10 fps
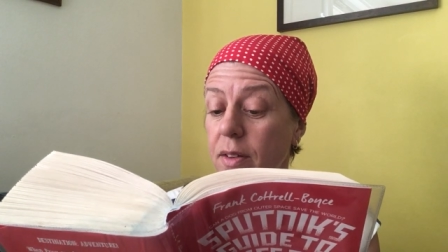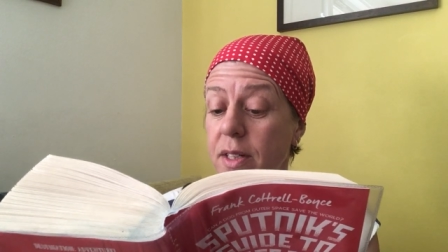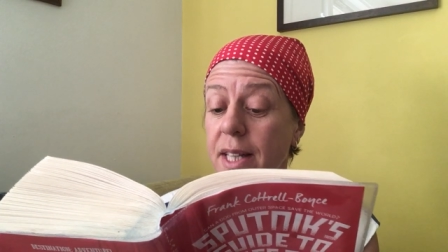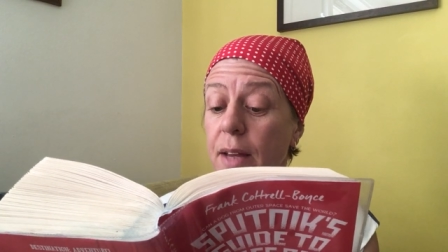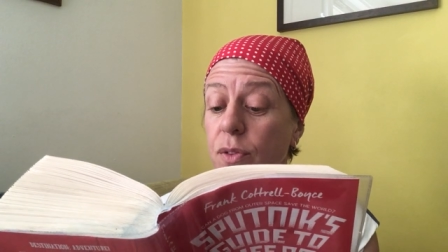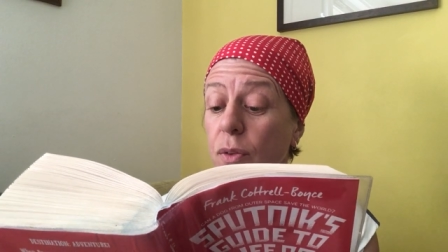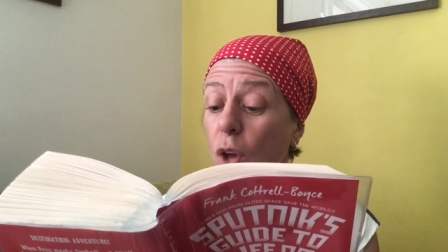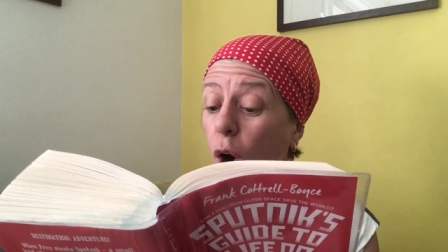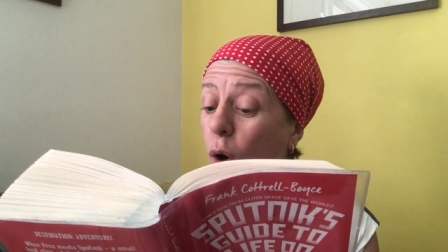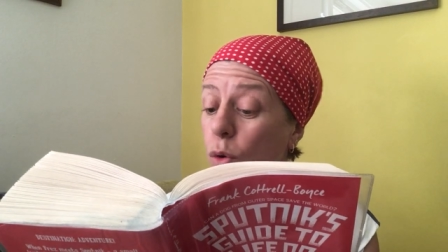The safety of
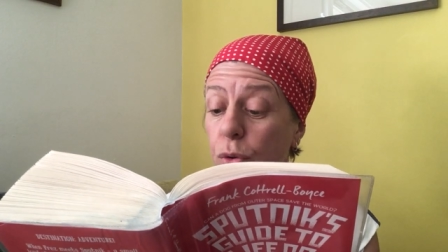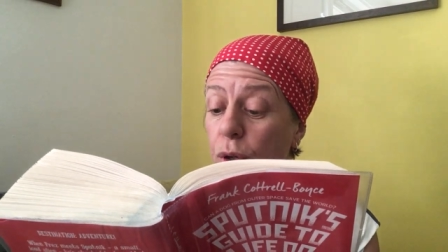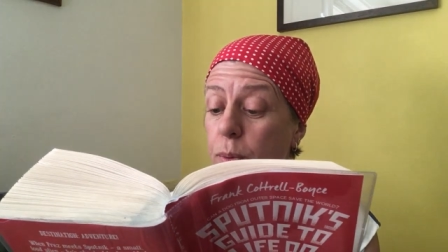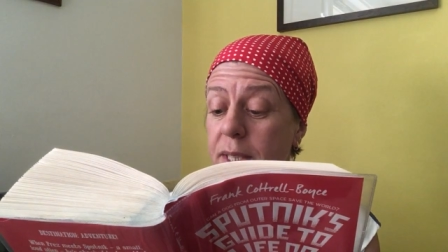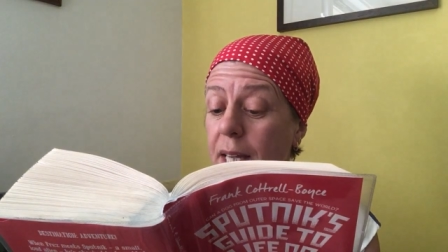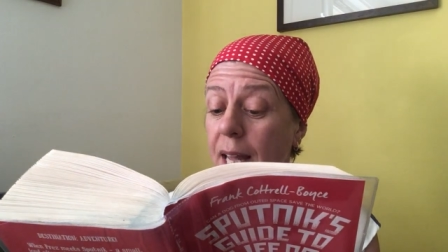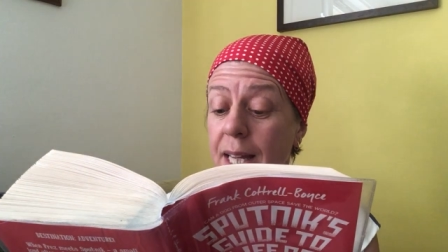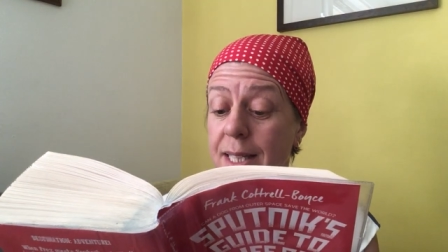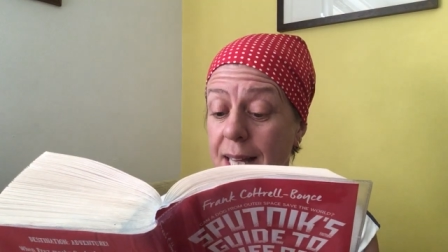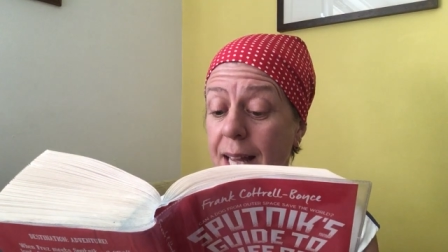the whole crew was in
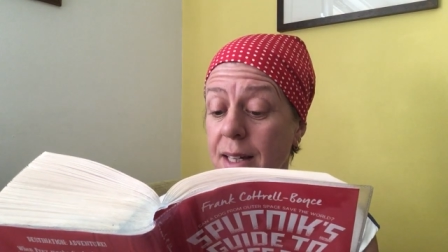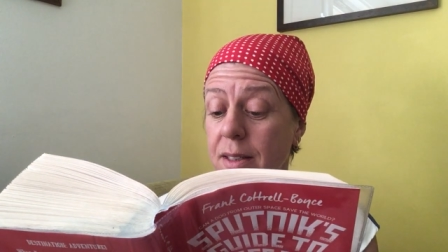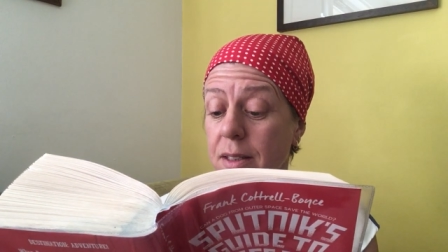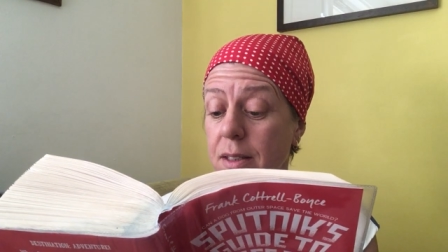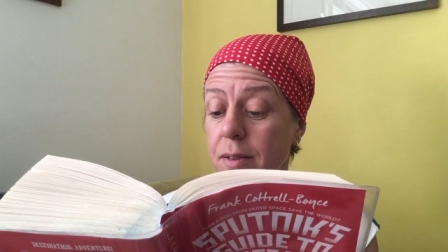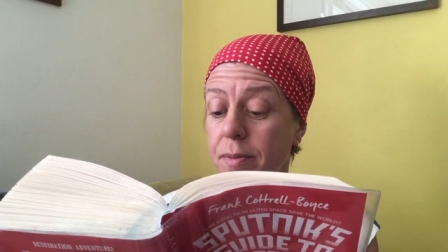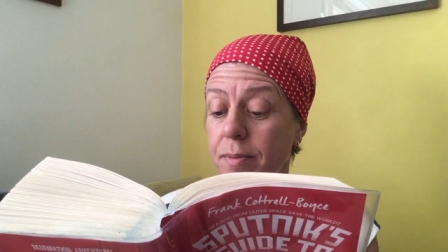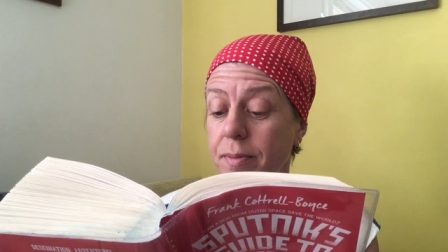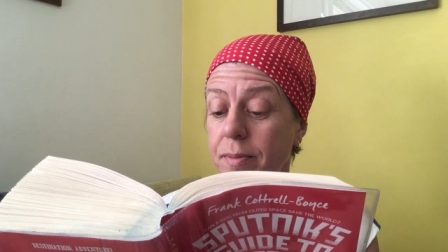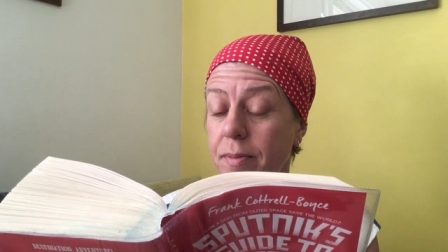his hands.
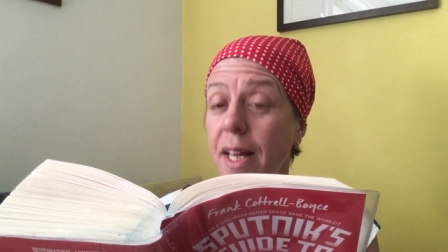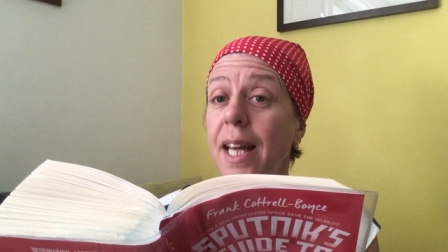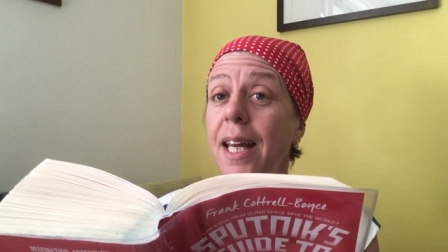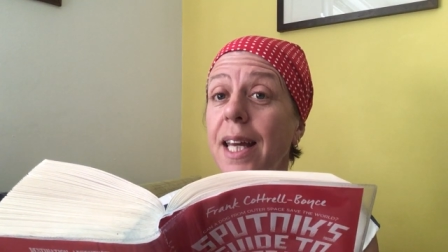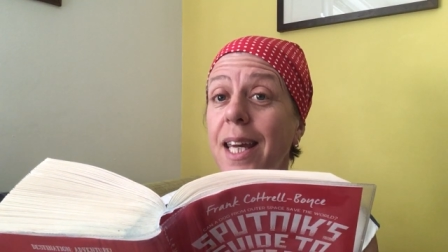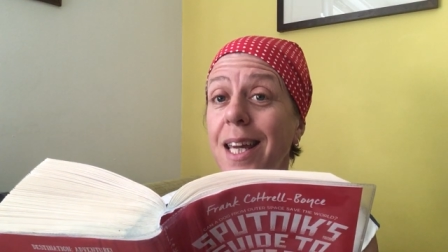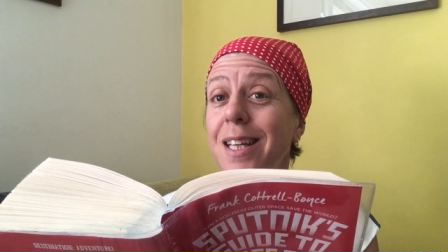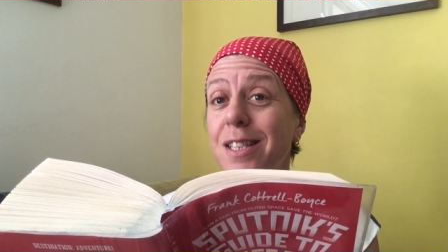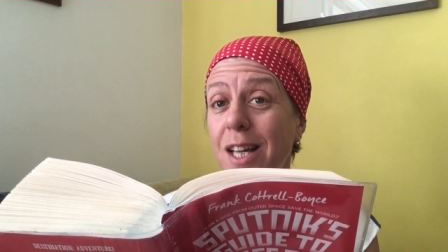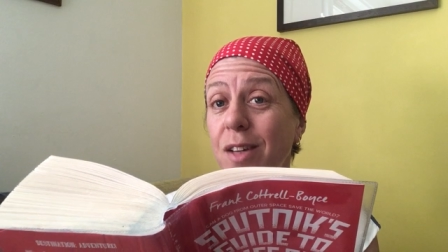
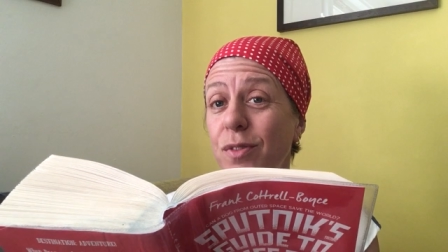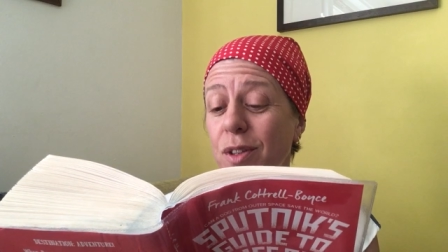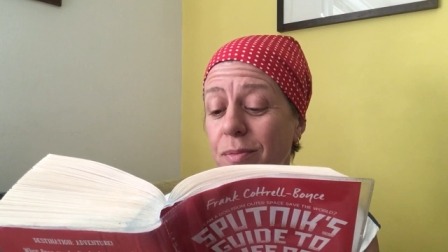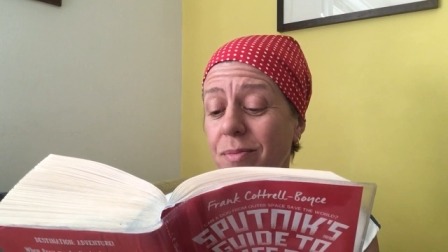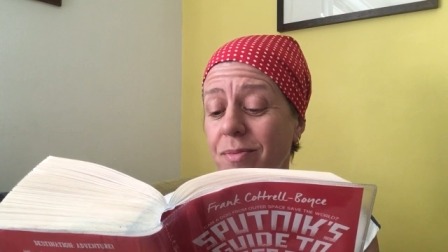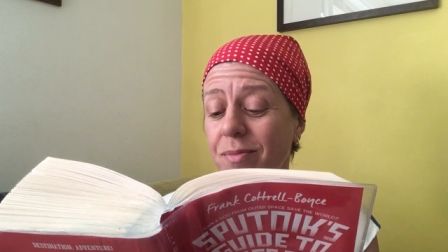He saved them.